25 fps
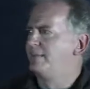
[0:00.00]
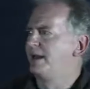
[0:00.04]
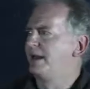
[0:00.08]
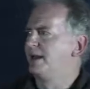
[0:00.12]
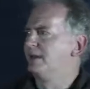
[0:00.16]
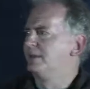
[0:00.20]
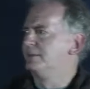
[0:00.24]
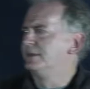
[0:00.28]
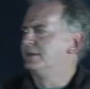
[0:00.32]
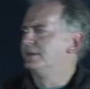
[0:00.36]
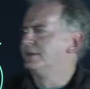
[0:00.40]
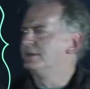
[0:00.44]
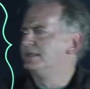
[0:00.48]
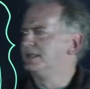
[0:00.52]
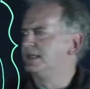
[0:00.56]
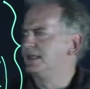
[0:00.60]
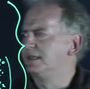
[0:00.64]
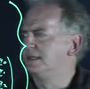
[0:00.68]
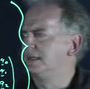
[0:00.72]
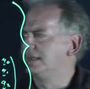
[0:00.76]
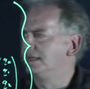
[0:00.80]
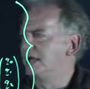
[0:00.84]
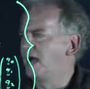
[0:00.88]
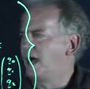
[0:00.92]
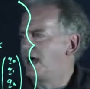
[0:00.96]
elements in
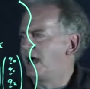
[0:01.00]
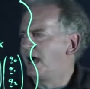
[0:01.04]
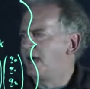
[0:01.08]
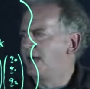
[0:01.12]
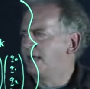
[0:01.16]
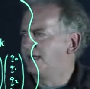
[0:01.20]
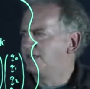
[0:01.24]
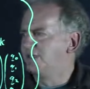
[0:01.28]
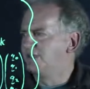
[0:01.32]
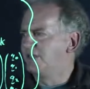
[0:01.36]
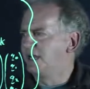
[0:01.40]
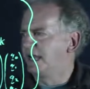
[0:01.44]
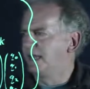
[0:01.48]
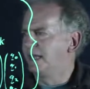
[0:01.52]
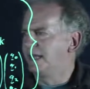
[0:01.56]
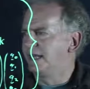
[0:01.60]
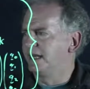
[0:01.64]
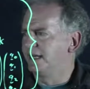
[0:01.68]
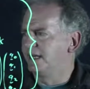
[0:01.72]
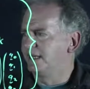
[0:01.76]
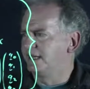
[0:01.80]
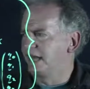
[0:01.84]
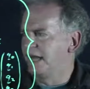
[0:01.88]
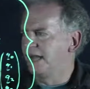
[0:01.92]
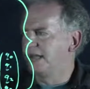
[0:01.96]
the i, j,
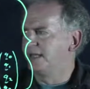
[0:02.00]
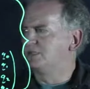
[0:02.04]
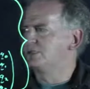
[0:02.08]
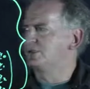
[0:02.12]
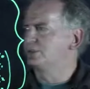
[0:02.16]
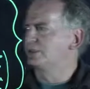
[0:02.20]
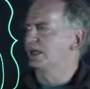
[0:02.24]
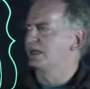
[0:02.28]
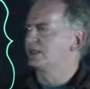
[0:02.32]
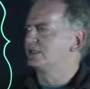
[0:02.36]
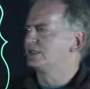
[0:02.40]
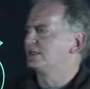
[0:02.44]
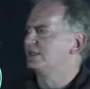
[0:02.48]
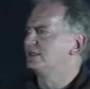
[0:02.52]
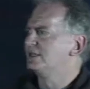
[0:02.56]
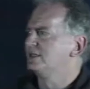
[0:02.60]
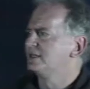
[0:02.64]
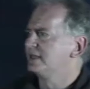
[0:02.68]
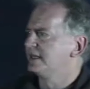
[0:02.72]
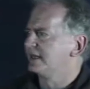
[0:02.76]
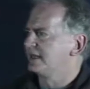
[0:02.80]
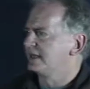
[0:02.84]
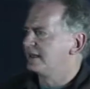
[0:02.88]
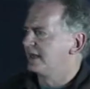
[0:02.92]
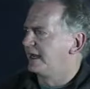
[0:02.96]
and k directions
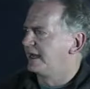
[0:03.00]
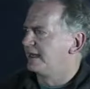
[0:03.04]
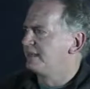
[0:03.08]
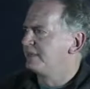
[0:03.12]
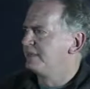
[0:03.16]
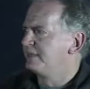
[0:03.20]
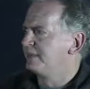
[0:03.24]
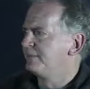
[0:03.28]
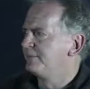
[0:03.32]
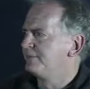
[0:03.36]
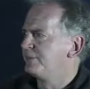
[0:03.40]
like that.